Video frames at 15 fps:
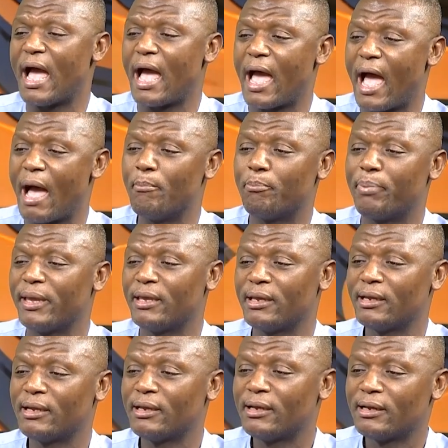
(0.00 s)
ampe
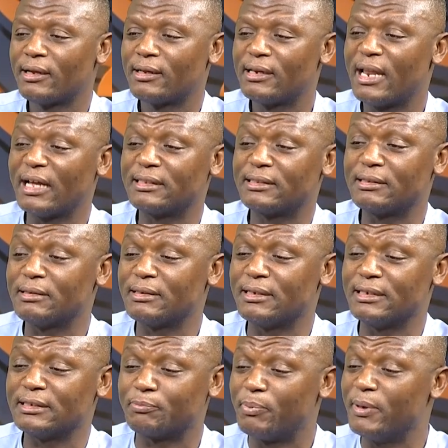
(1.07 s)
that
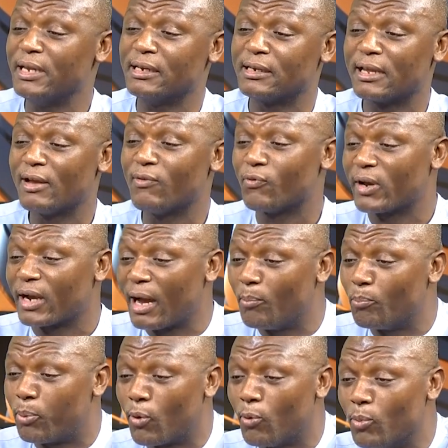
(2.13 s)
is played. If we can
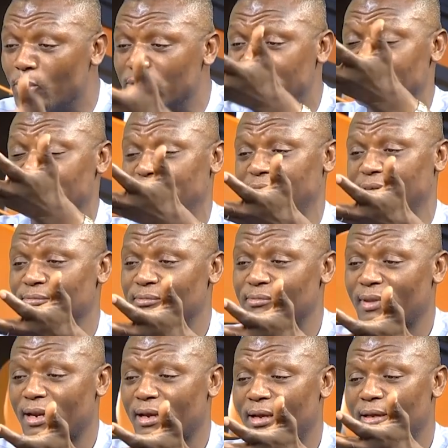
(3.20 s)
promote it.
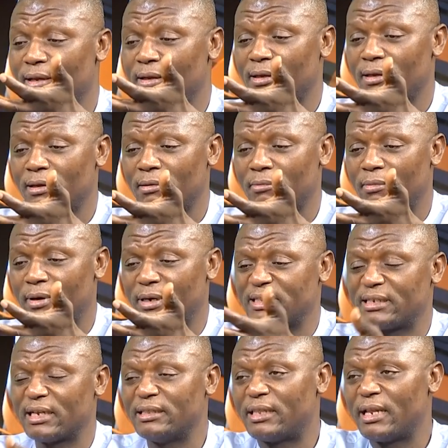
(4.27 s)

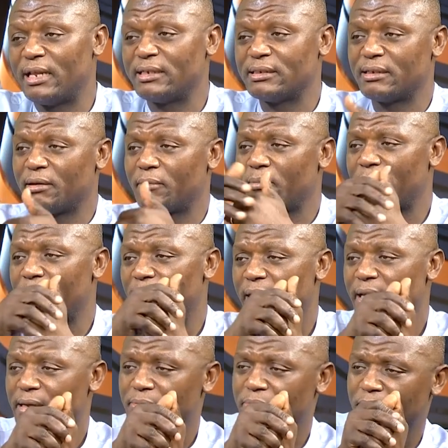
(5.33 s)
Recently,
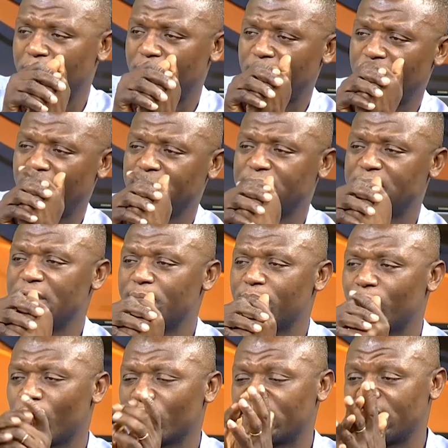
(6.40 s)
a
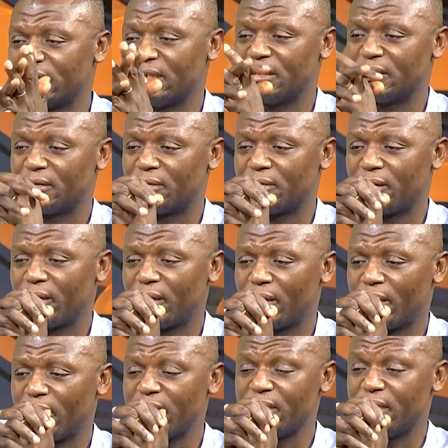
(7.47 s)
team was in
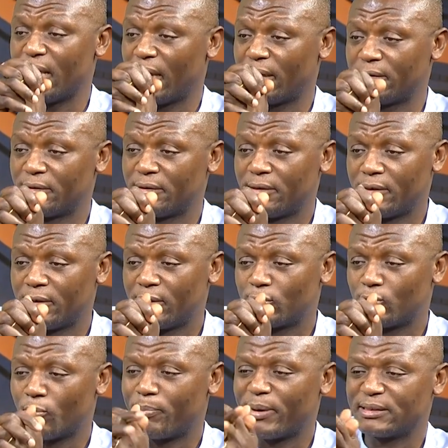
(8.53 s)
India
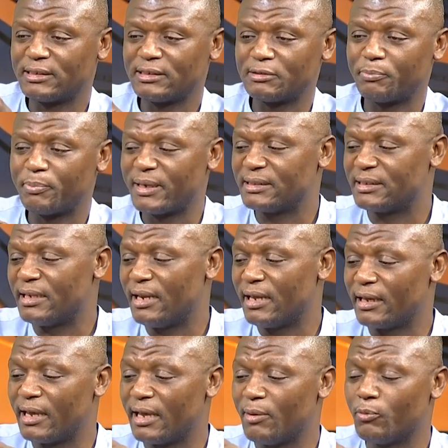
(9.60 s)
to participate in a
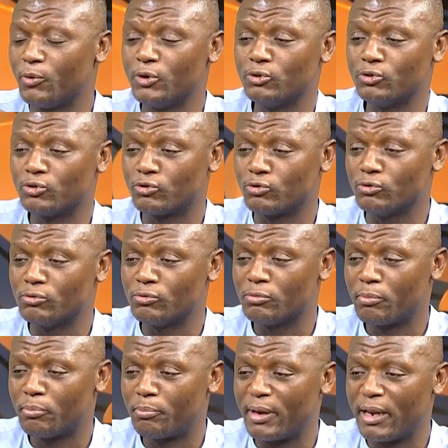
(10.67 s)
game we used to
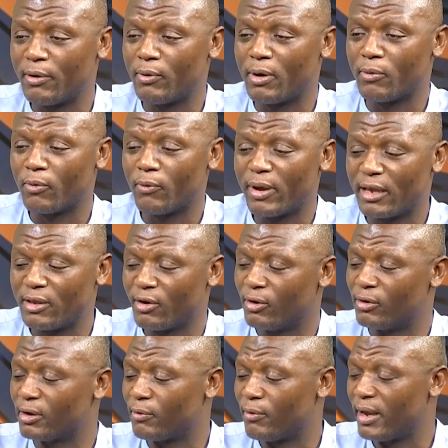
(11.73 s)
play when we were
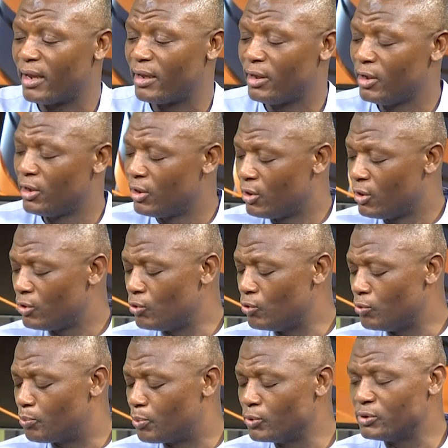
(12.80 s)
young, where
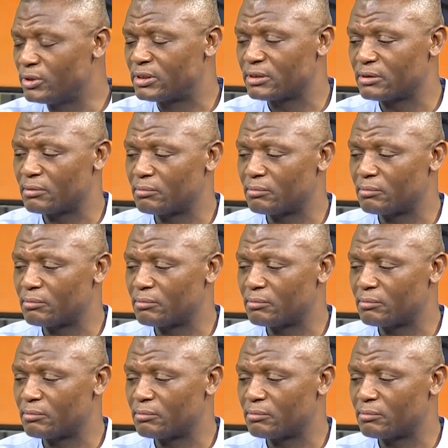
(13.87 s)
you put